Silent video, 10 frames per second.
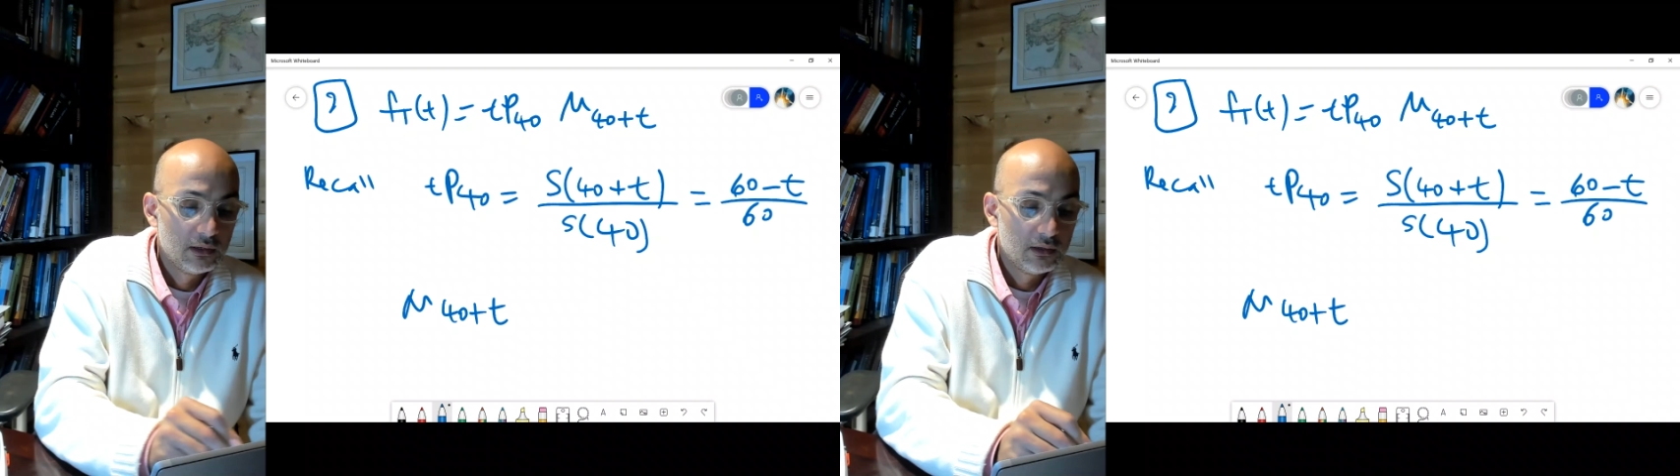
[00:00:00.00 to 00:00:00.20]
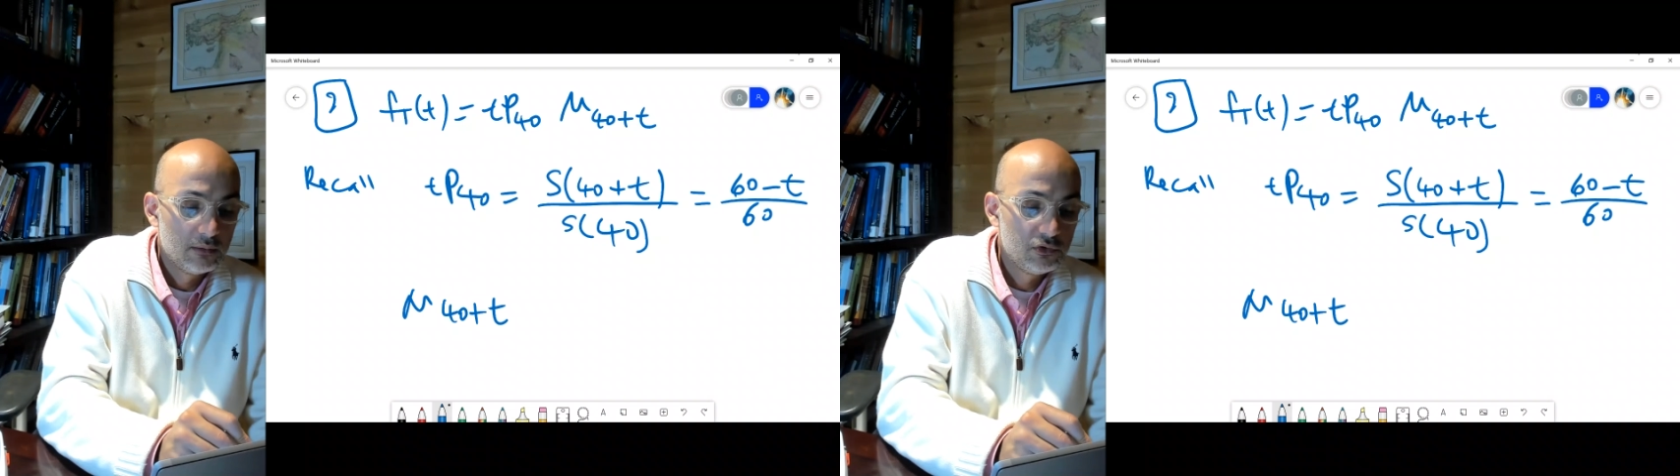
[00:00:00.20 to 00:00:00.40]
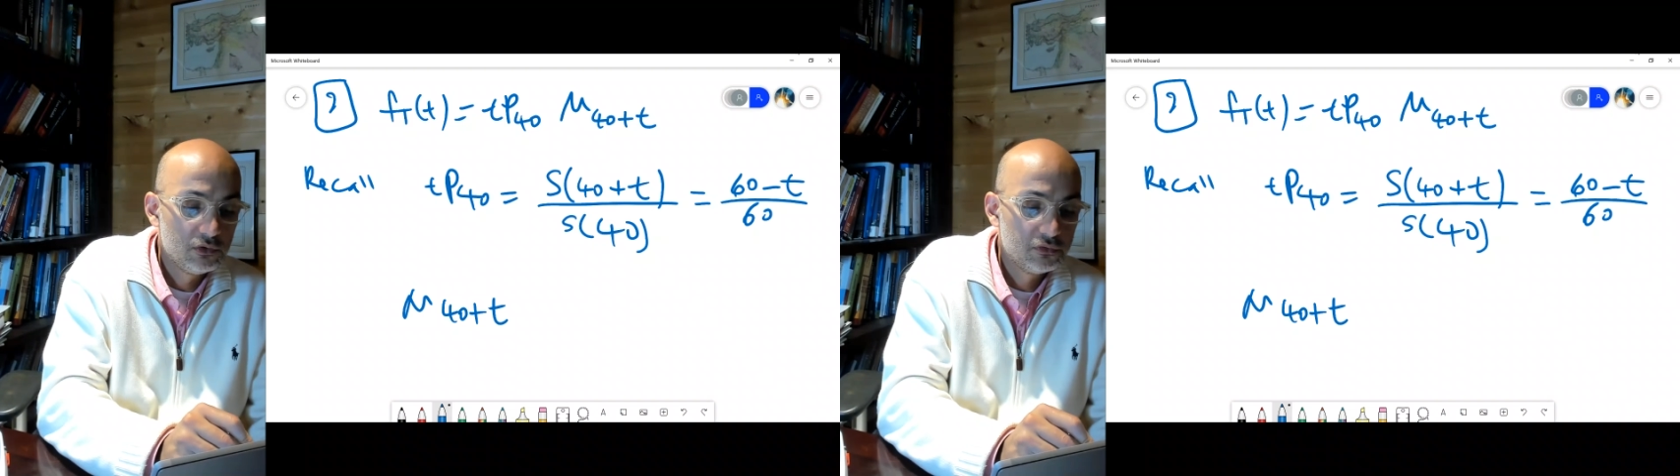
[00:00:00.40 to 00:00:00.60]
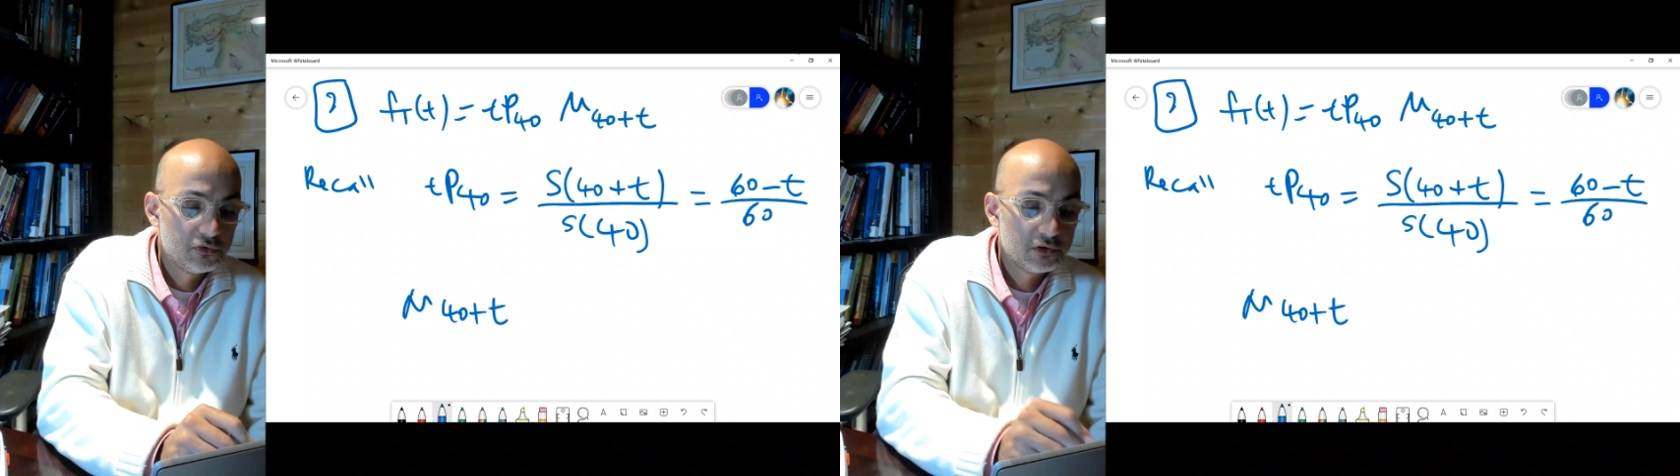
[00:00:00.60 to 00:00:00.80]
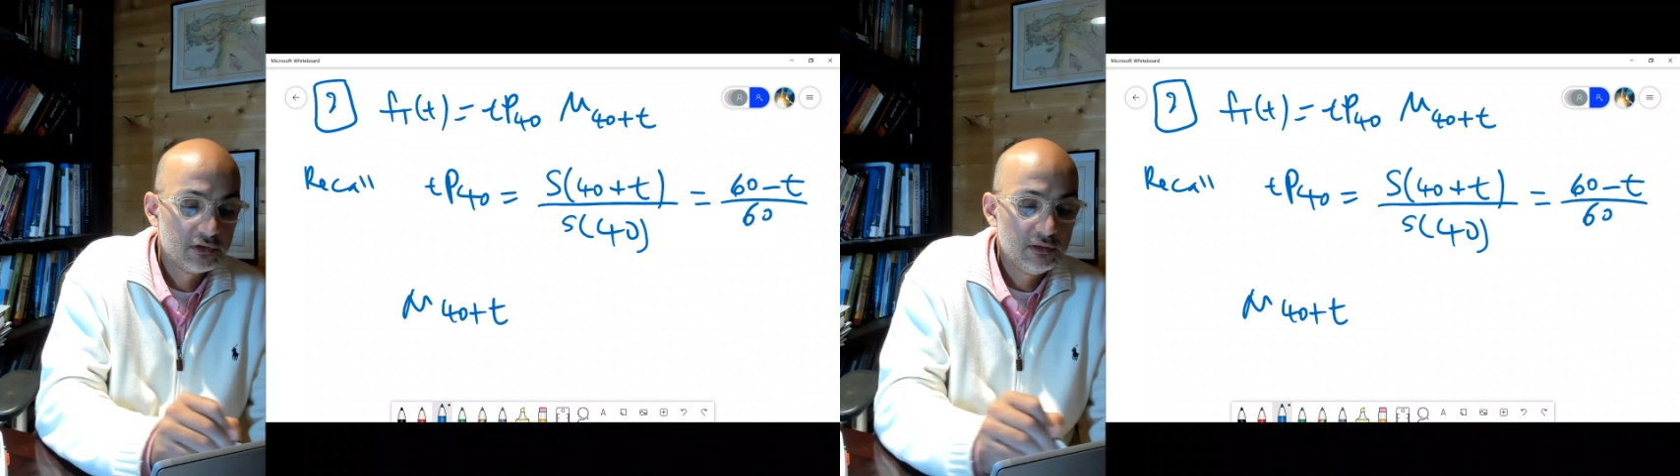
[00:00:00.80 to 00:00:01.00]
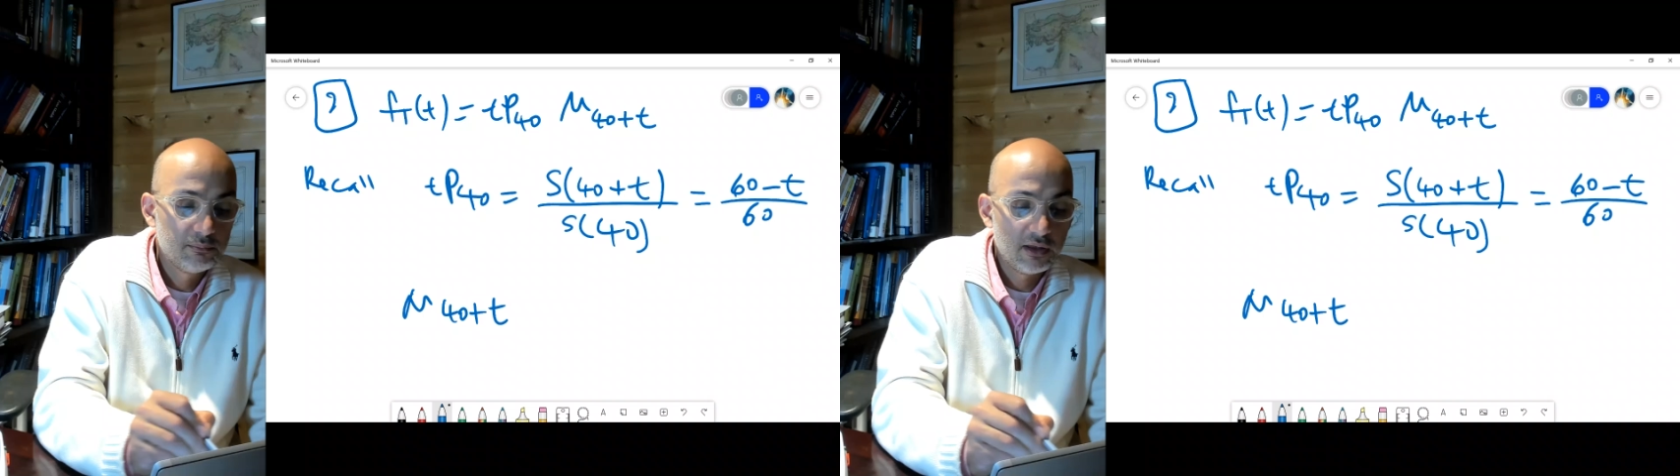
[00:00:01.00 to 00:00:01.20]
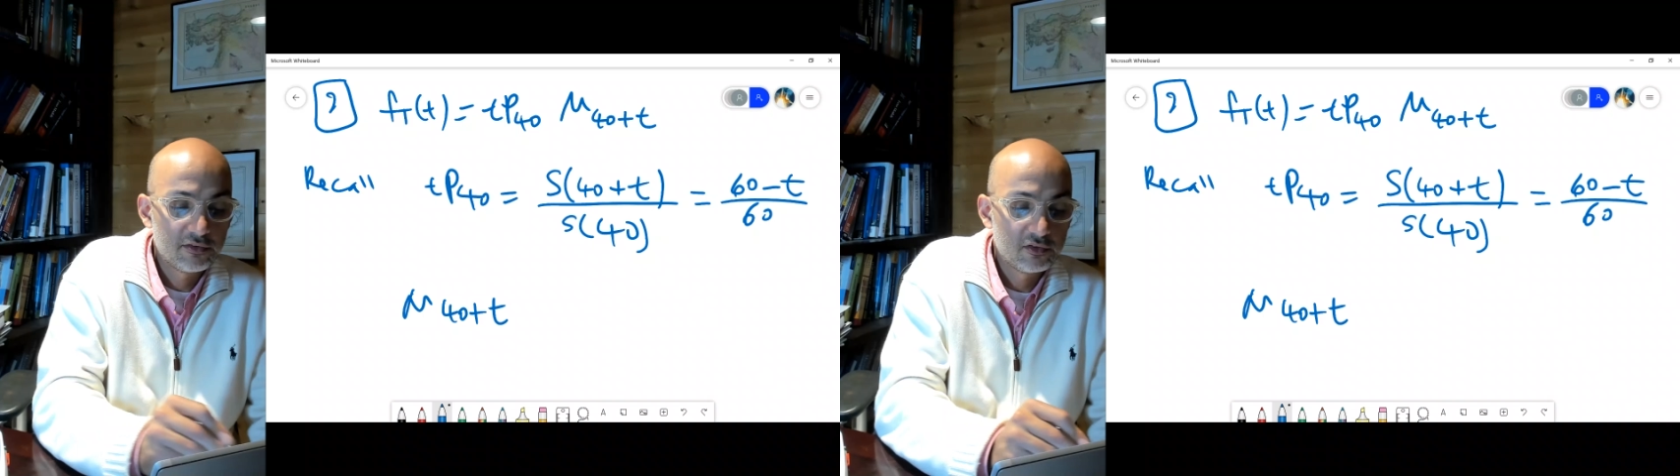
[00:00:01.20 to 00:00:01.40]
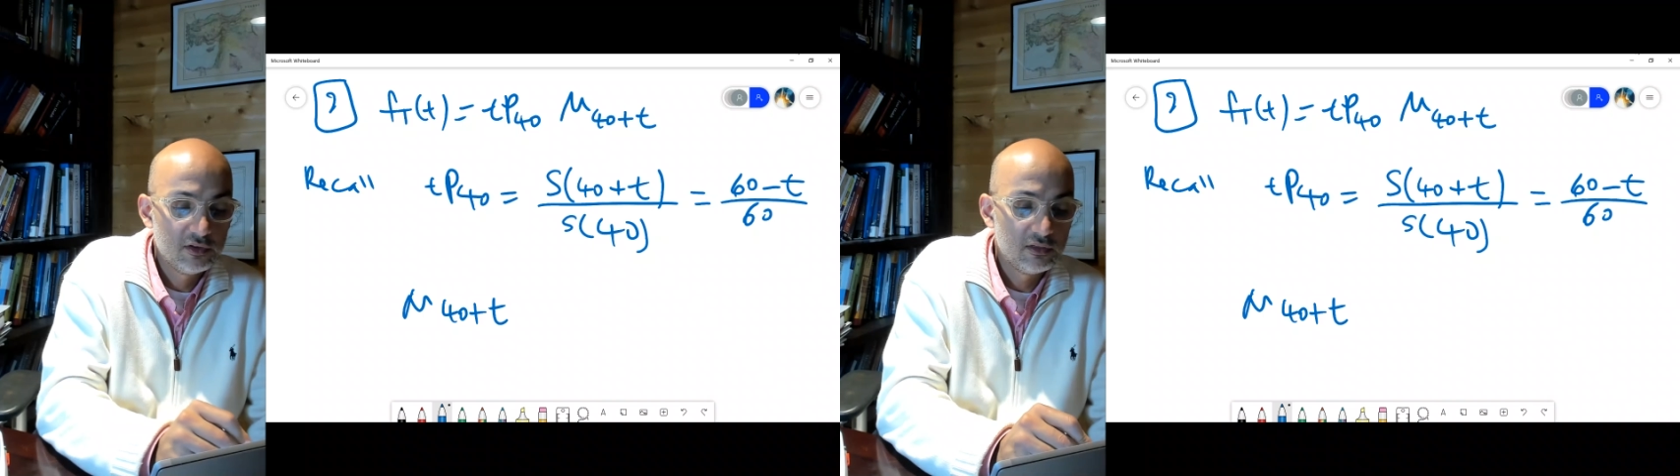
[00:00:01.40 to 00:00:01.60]
Mu 40 plus
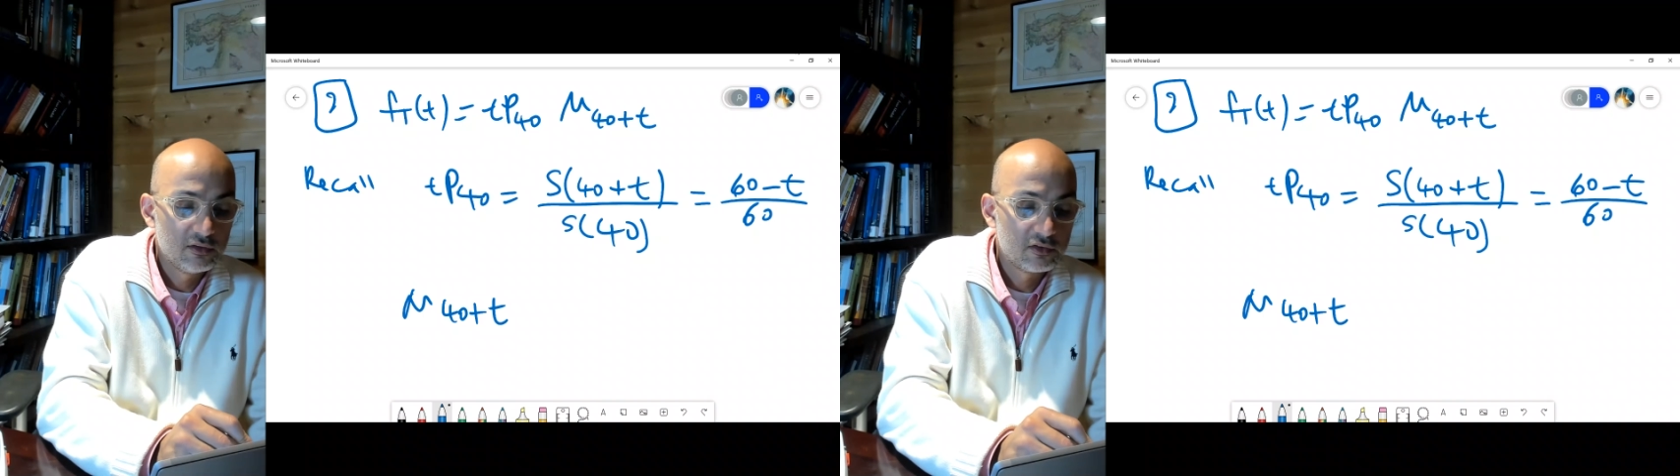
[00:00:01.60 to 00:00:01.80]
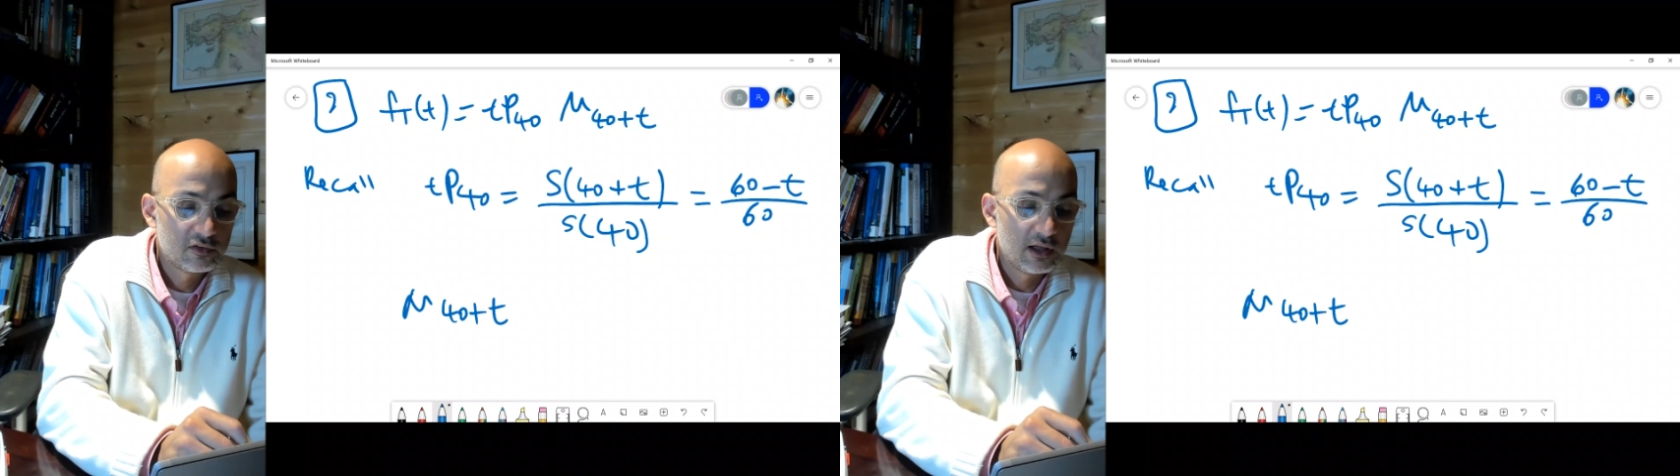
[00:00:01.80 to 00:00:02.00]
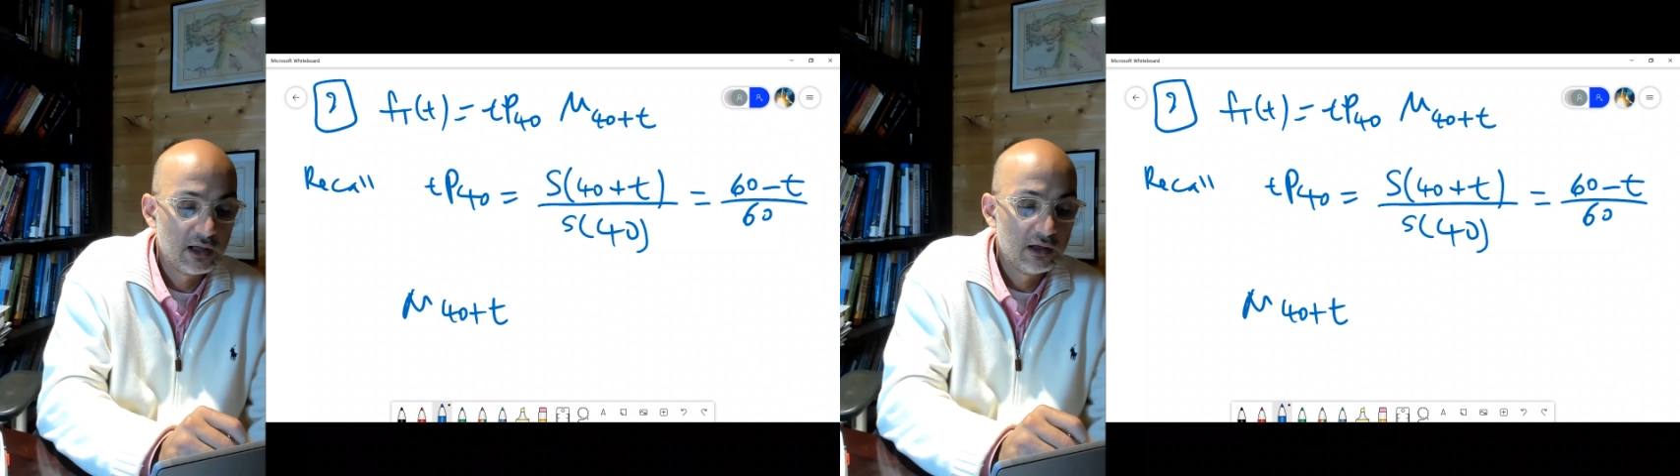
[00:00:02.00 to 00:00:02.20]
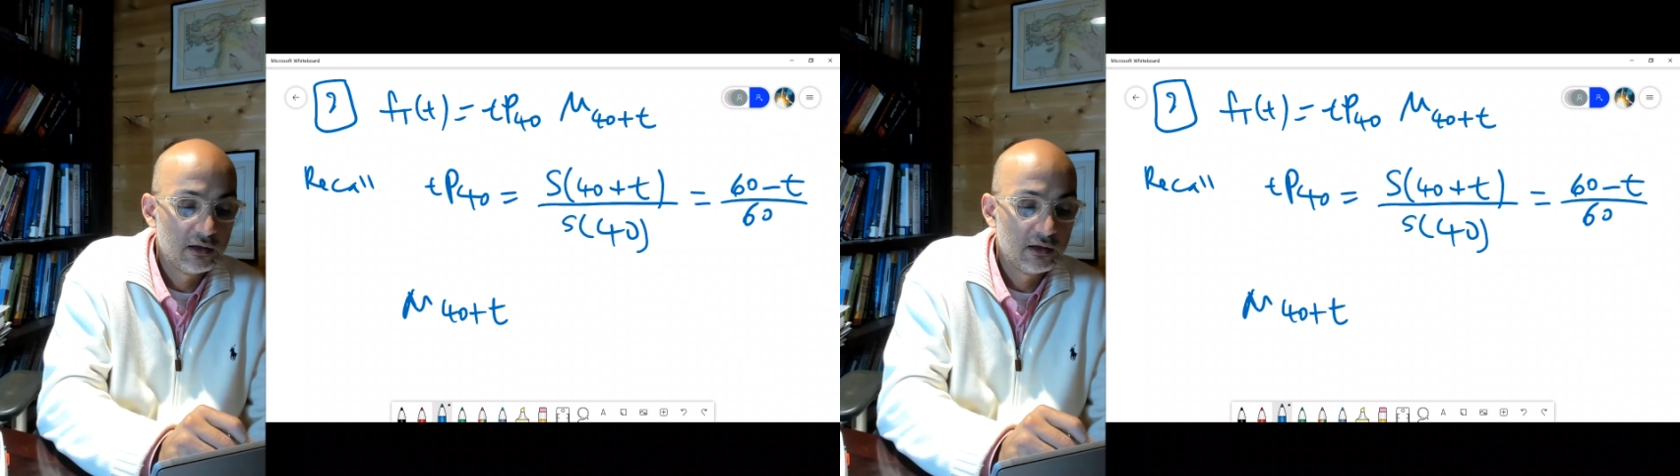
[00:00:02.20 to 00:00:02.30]
t, this is the